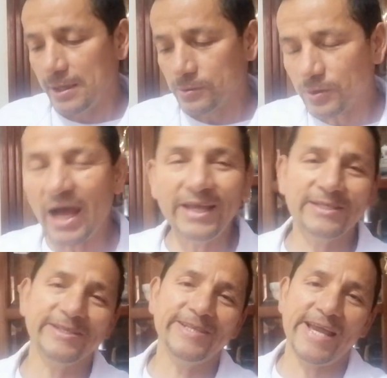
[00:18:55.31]
Write
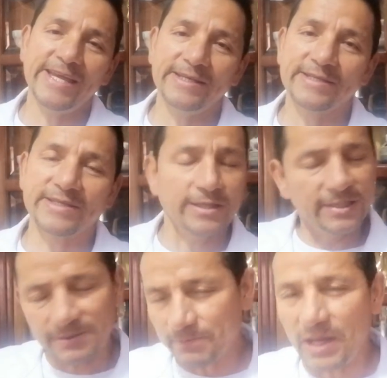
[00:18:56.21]
the date,
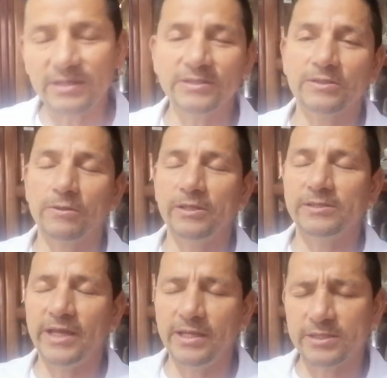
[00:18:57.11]
it's mandatory
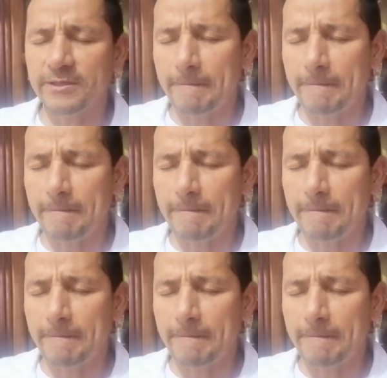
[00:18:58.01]
date,